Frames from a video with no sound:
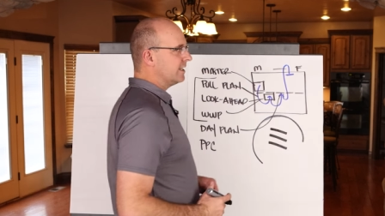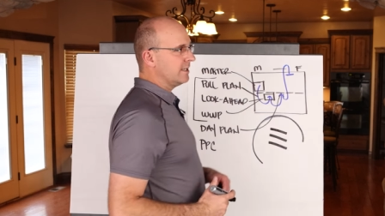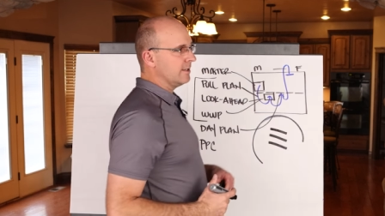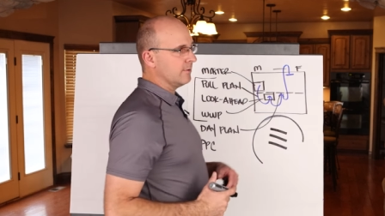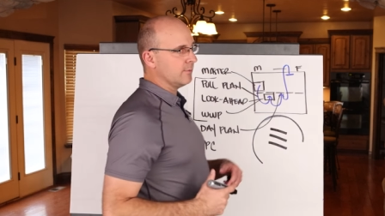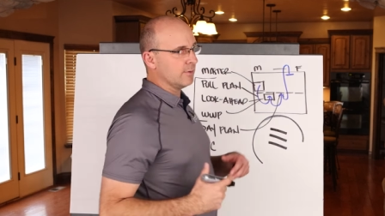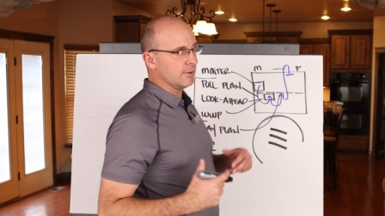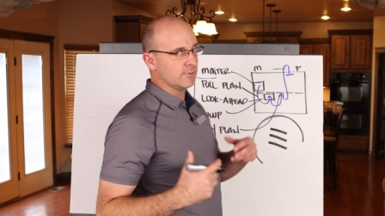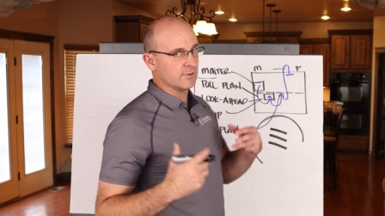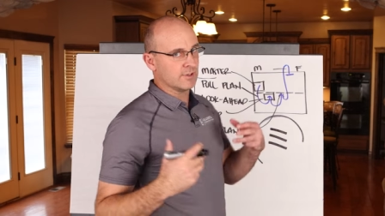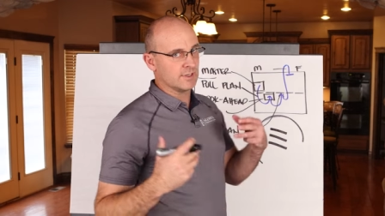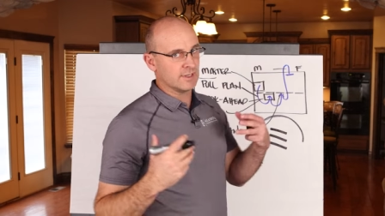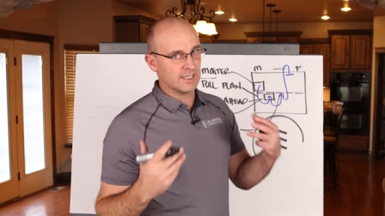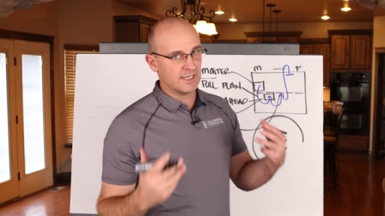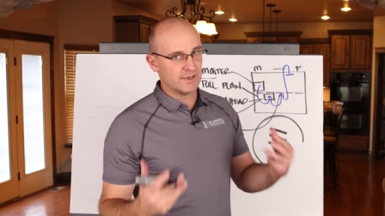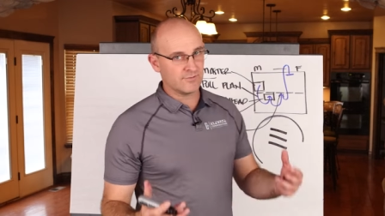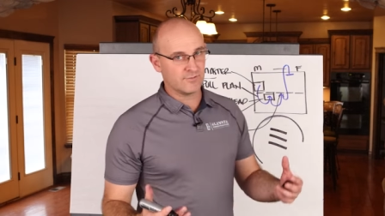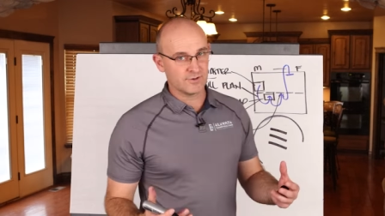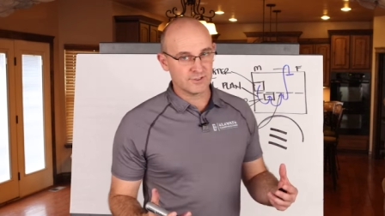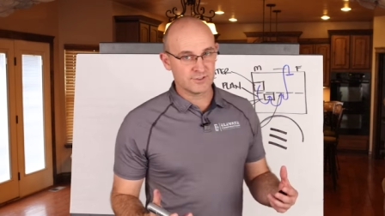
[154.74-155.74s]
in, and we will
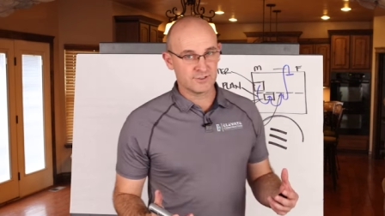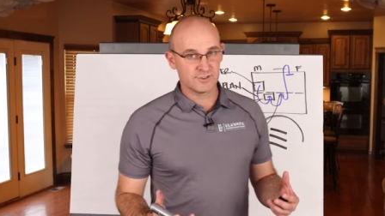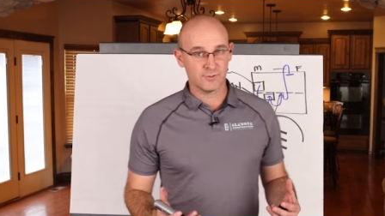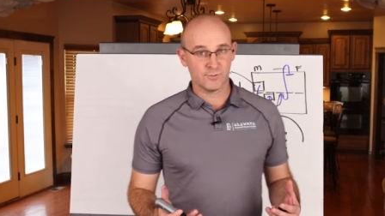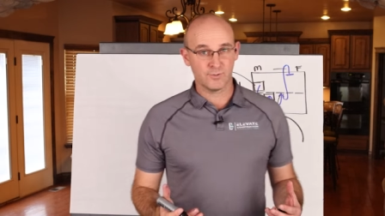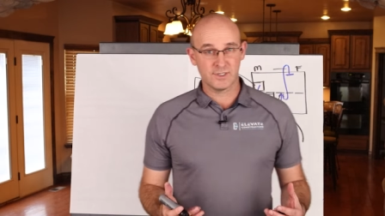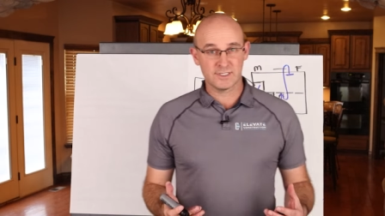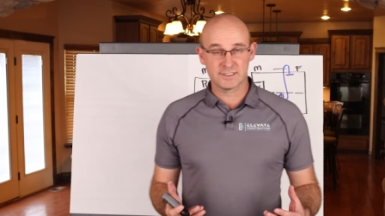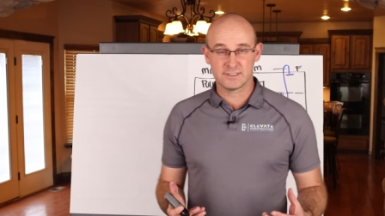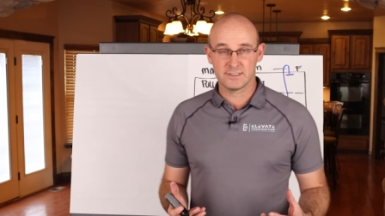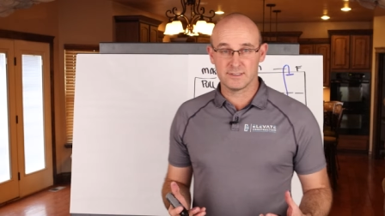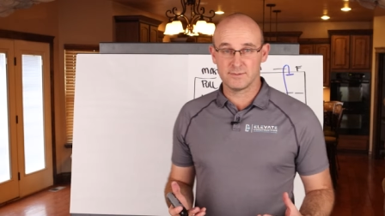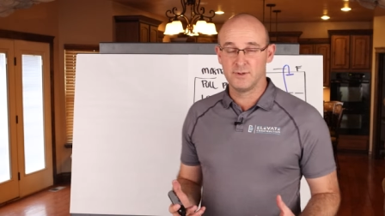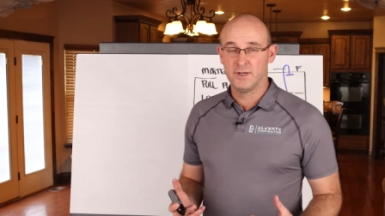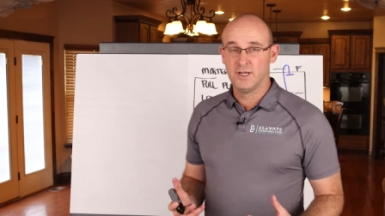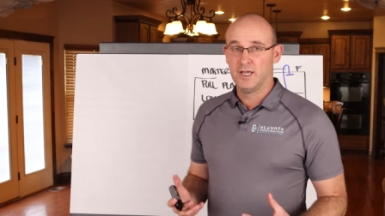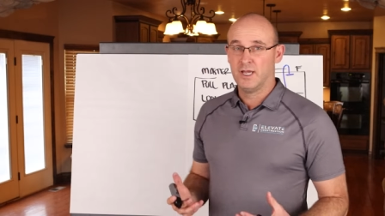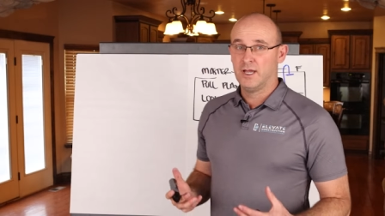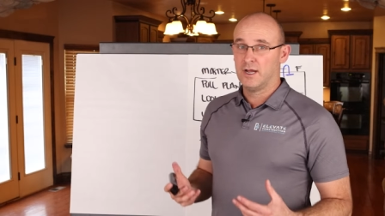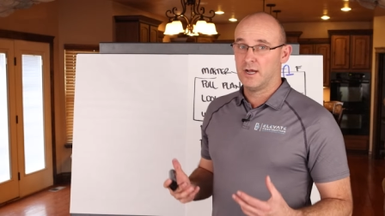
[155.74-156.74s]
leverage the wisdom
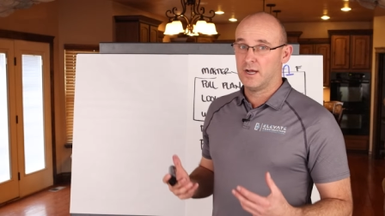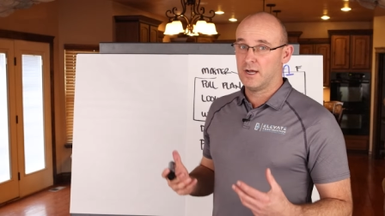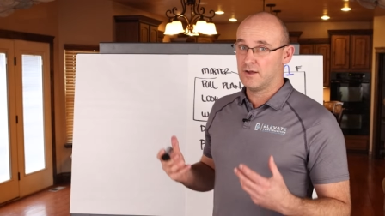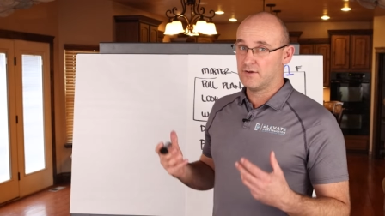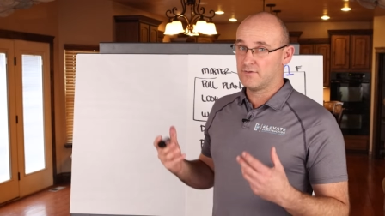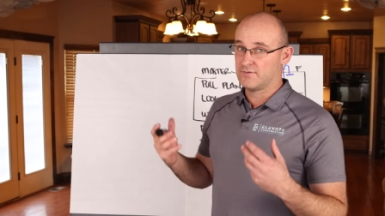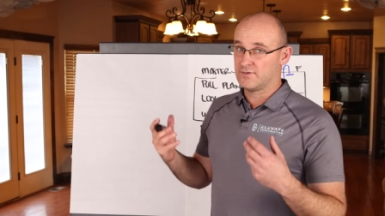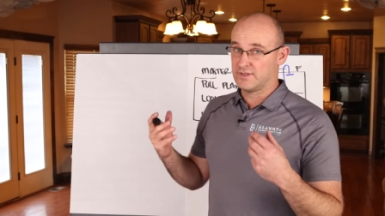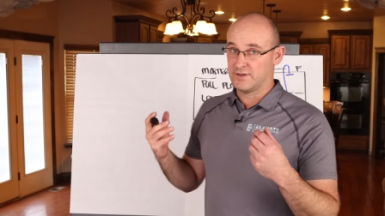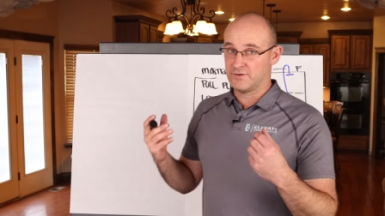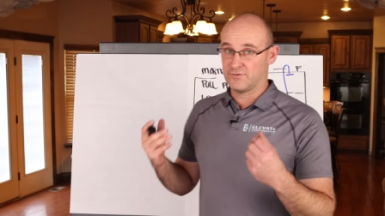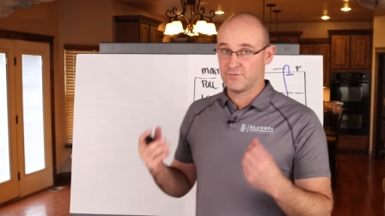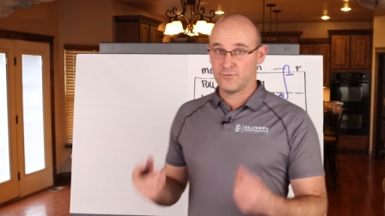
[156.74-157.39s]
of the